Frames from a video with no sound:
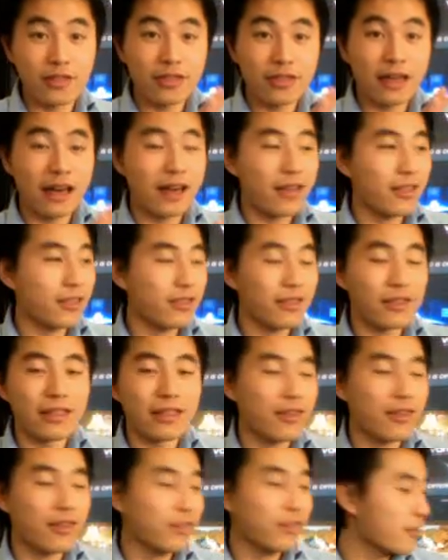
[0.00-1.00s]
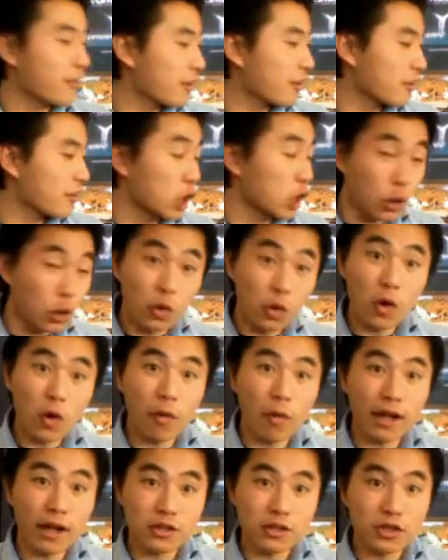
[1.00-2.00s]
That Google
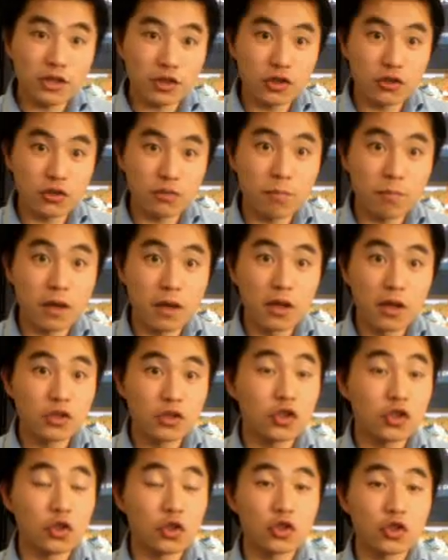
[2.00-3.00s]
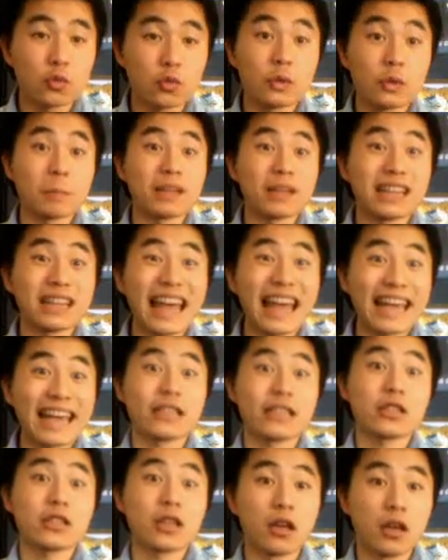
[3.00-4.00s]
wants to
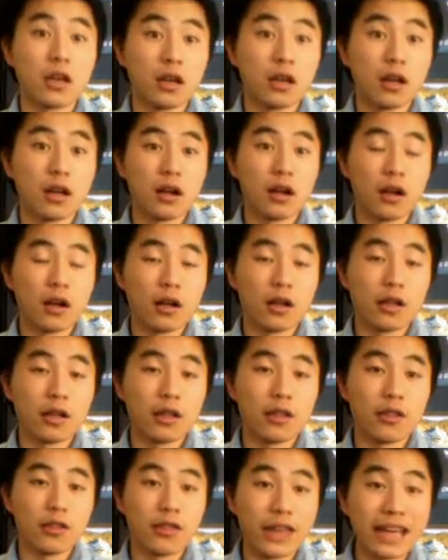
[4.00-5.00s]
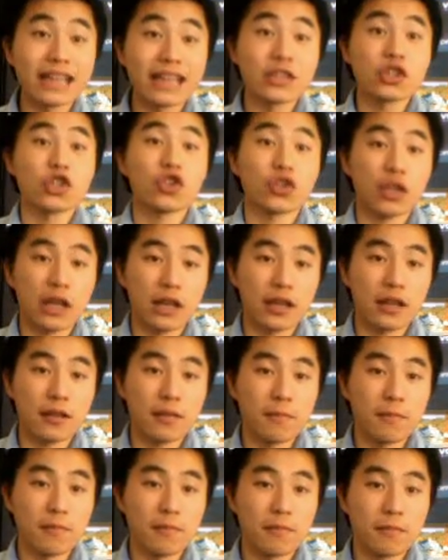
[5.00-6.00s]
replace the internet
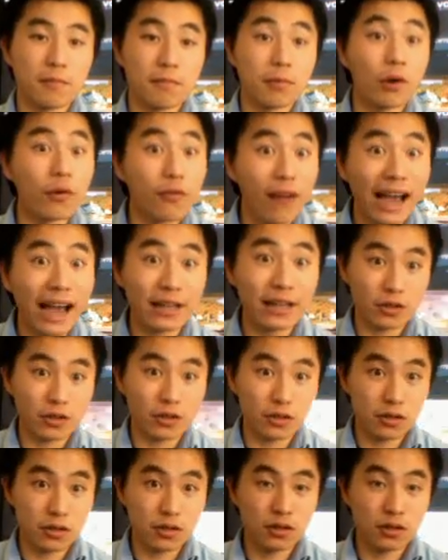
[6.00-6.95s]
provider.